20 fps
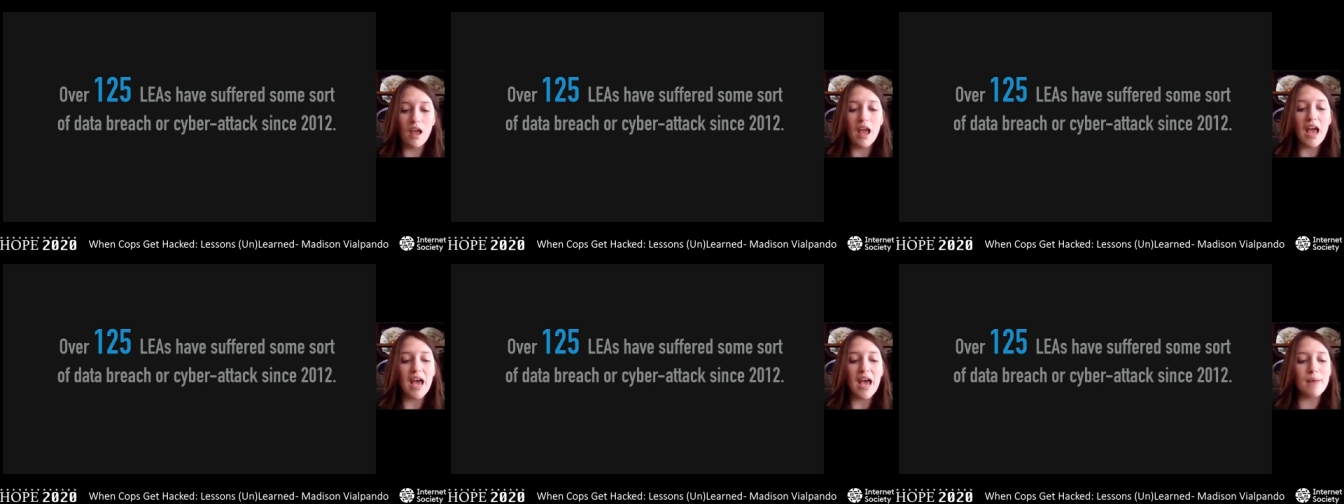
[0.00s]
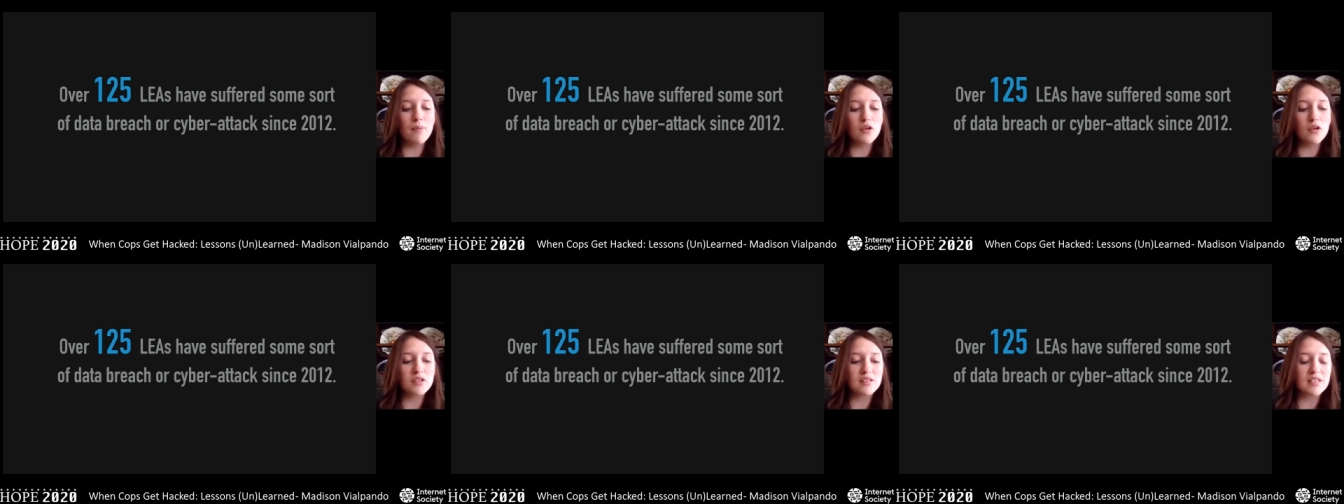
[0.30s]
and
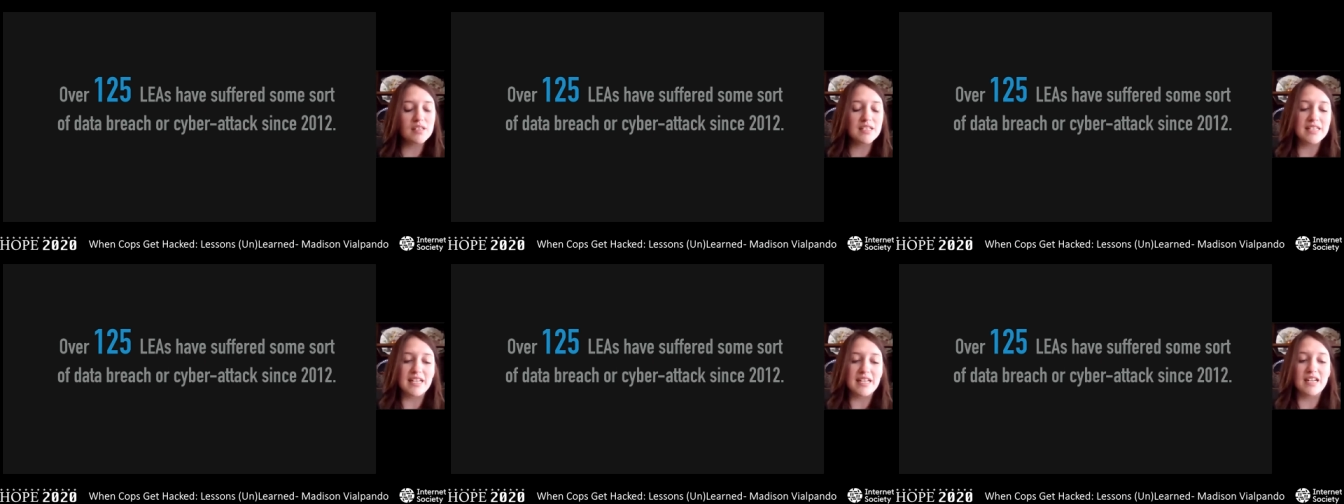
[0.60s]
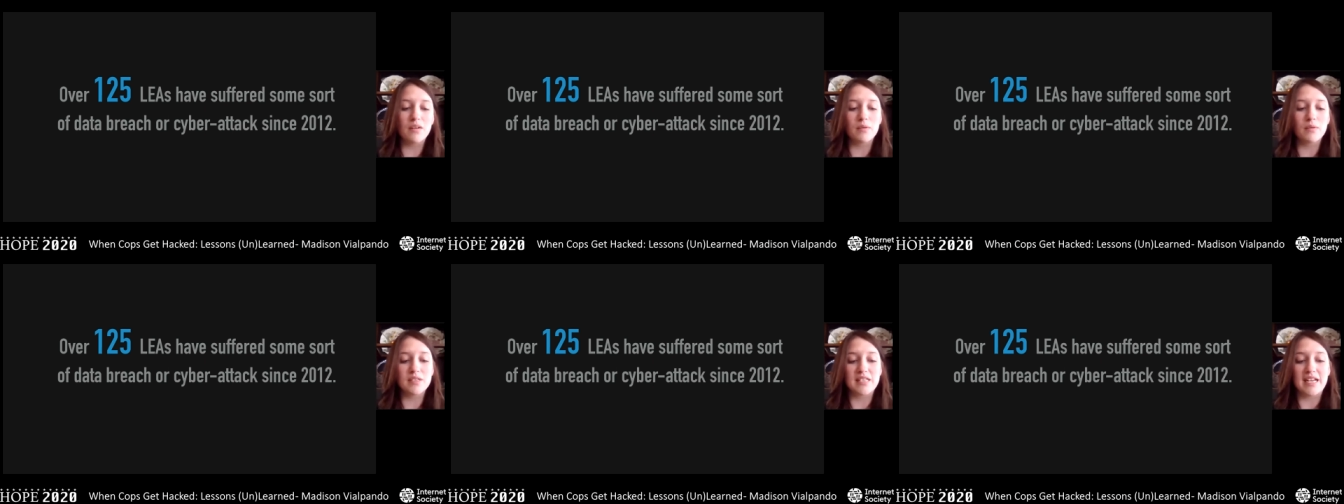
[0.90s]
most of the data
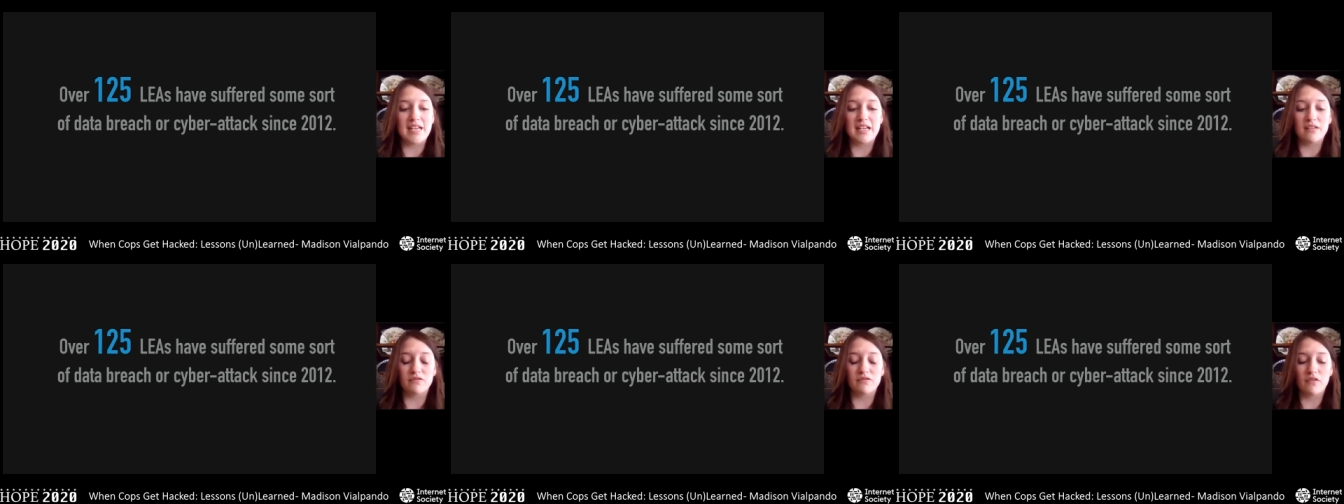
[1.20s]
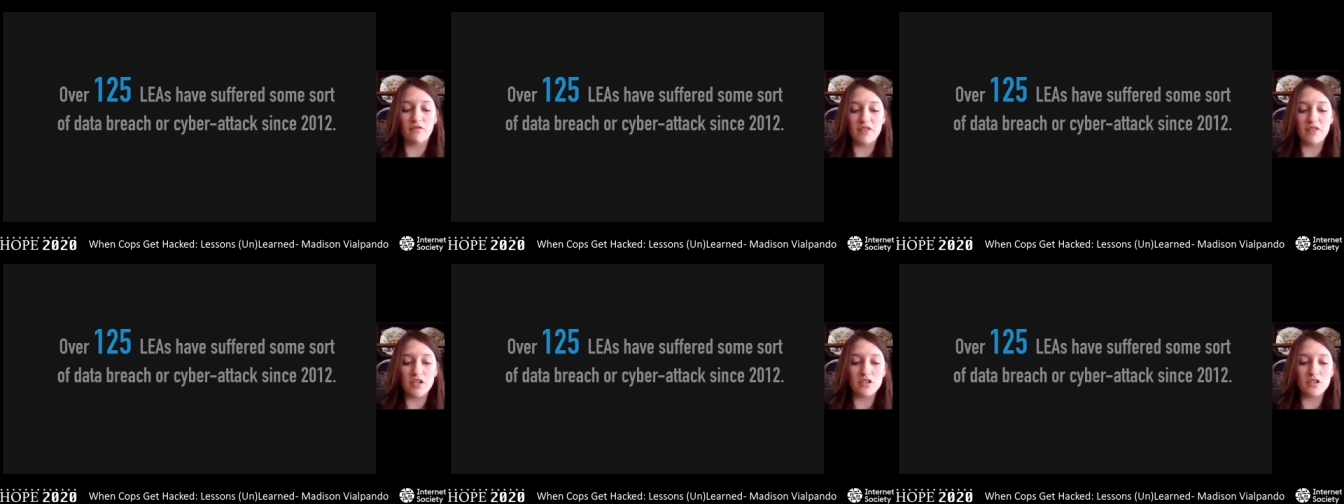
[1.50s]
was taken from
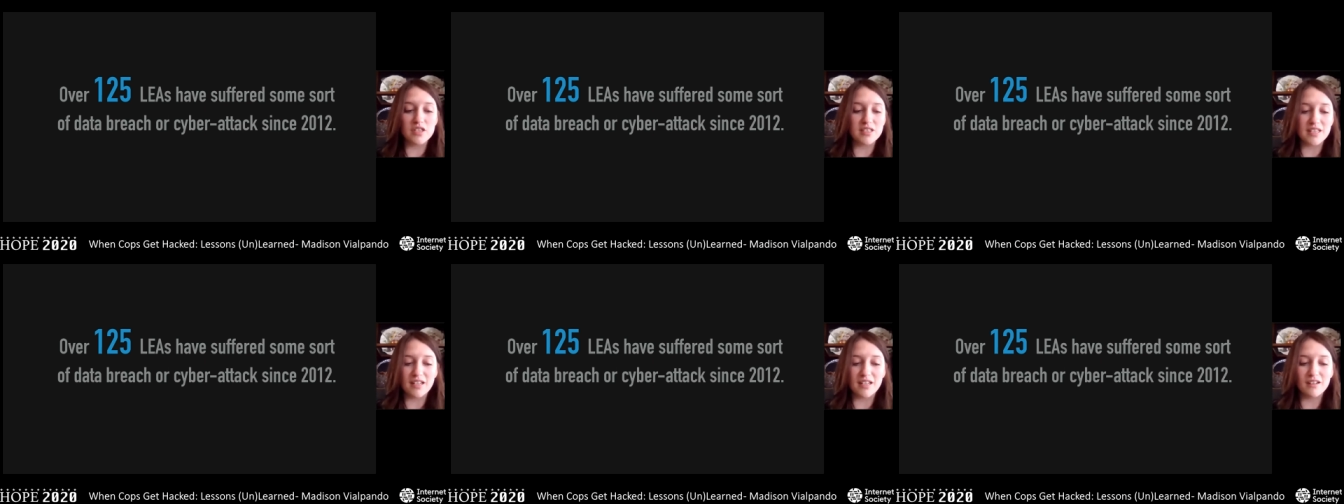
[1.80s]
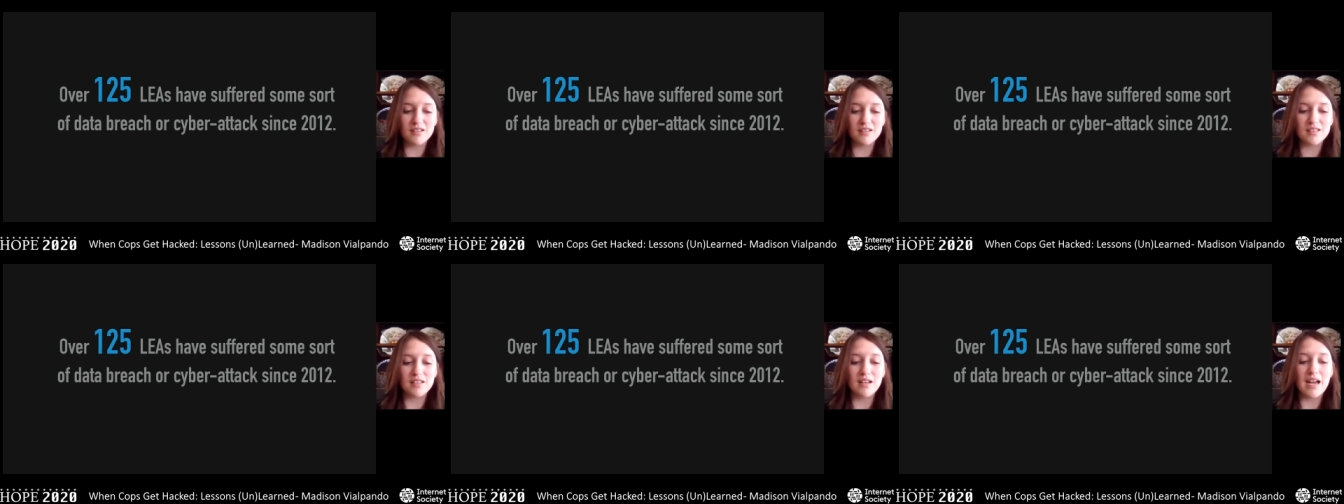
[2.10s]
fusion
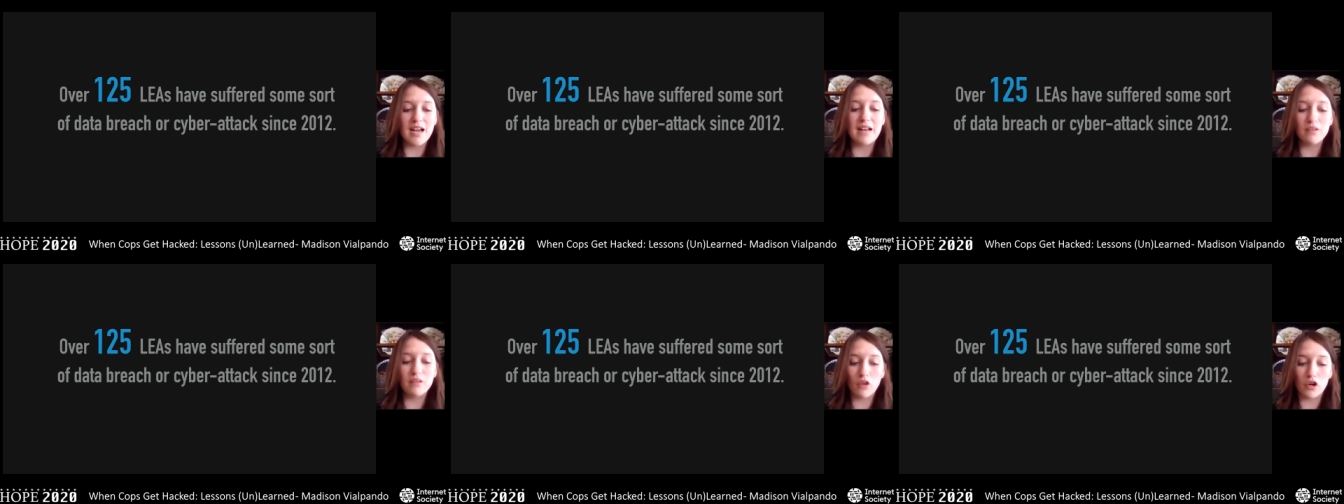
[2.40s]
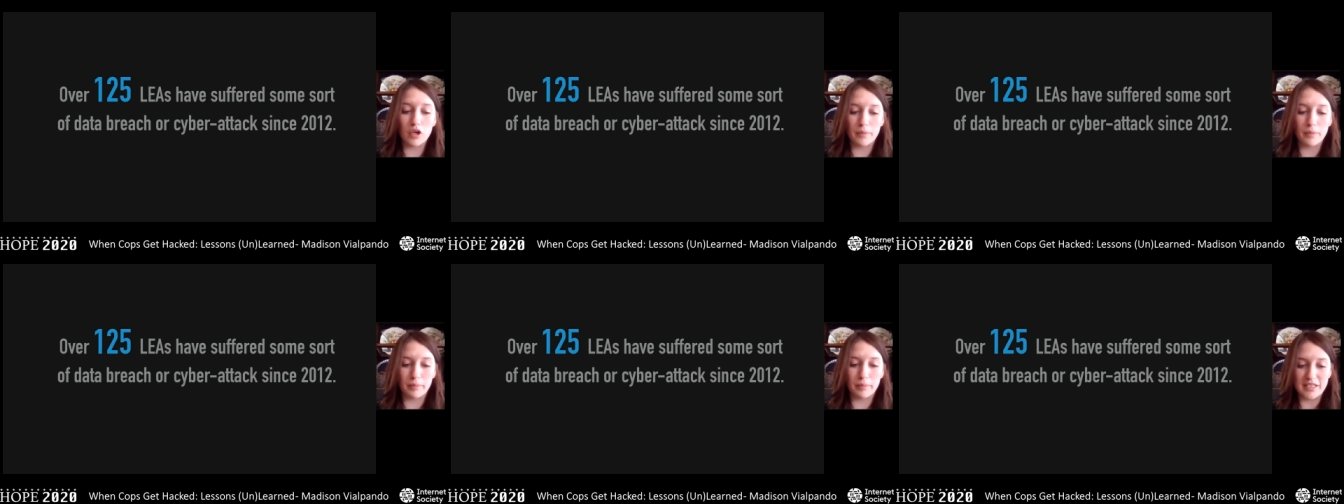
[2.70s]
centers and
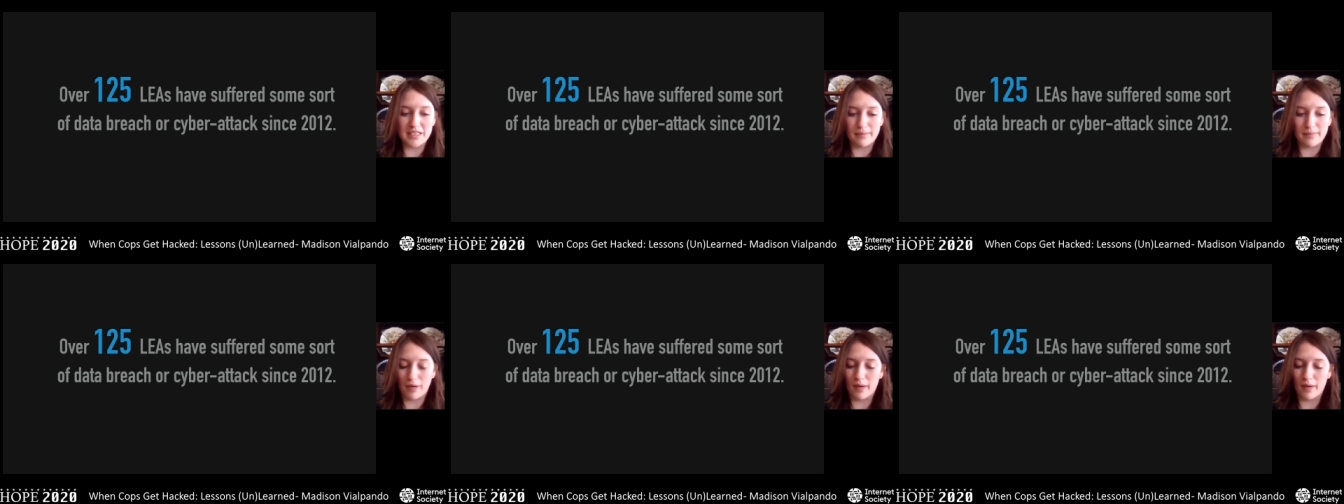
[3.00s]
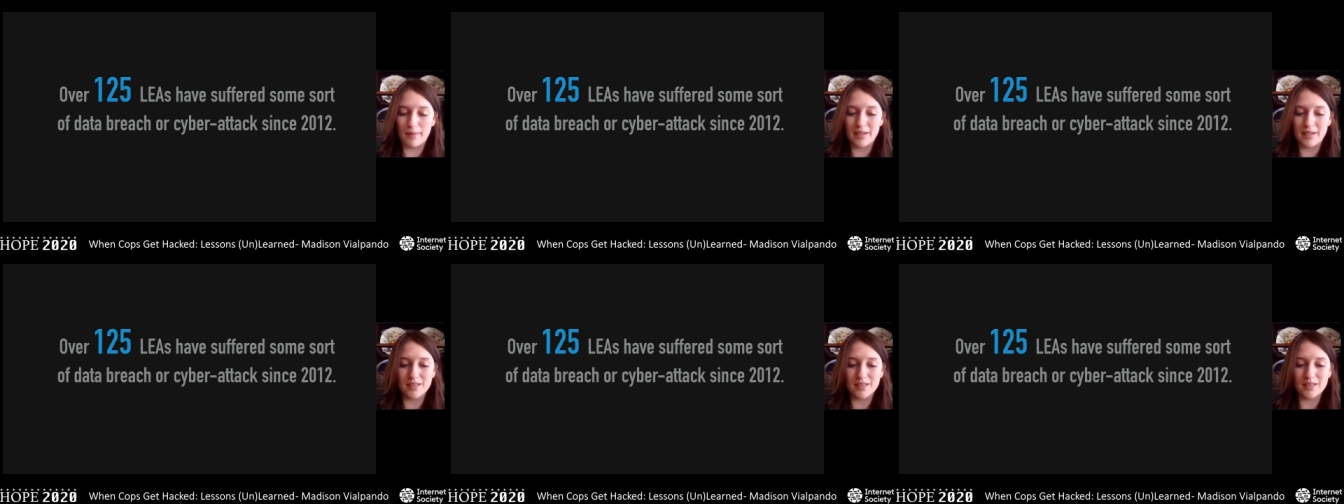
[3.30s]
local police
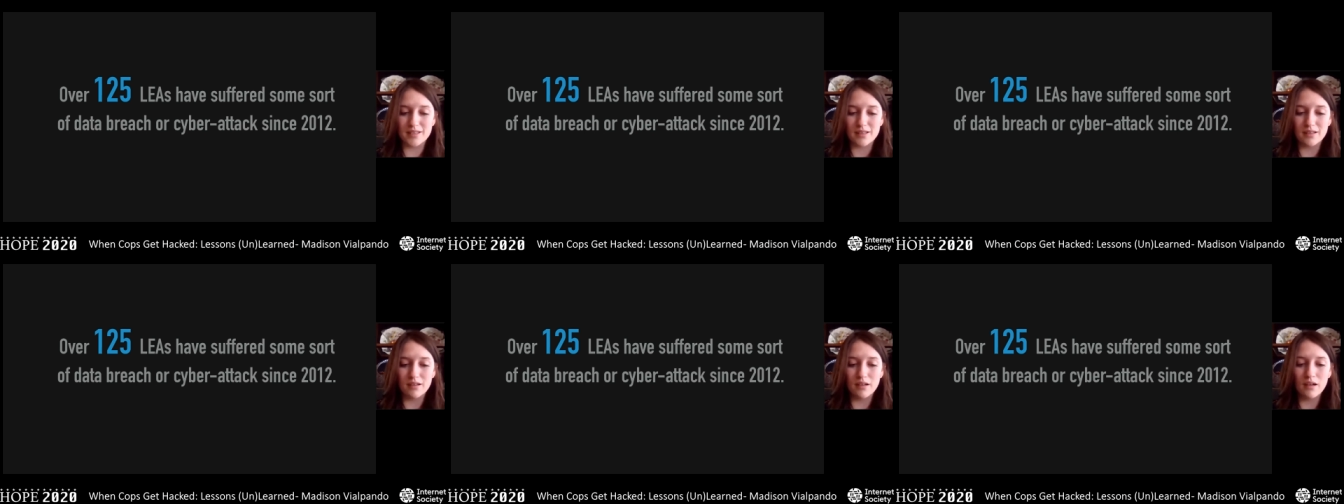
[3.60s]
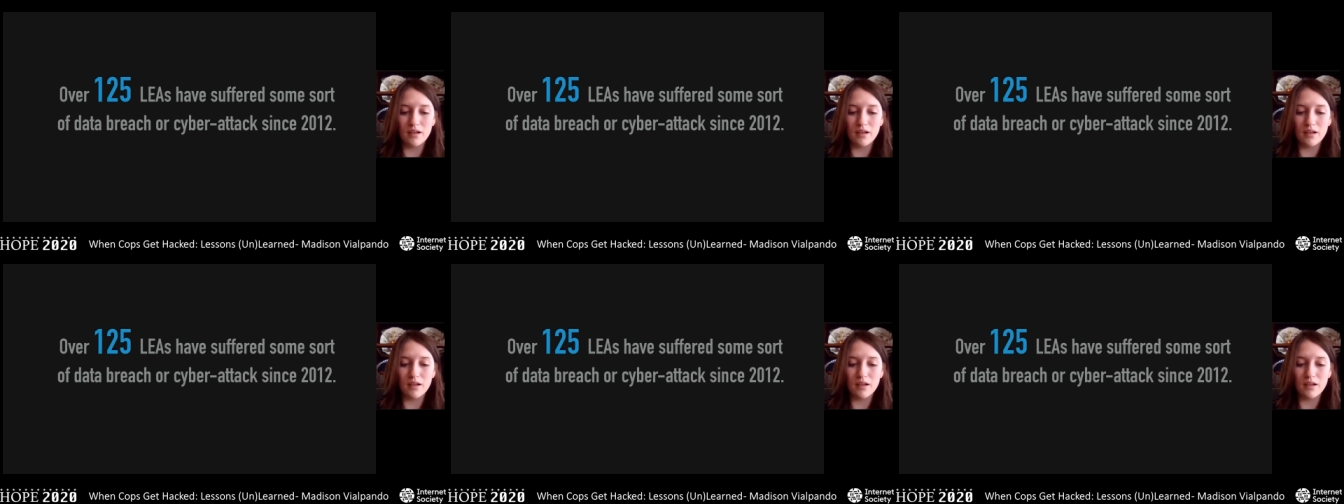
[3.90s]
departments.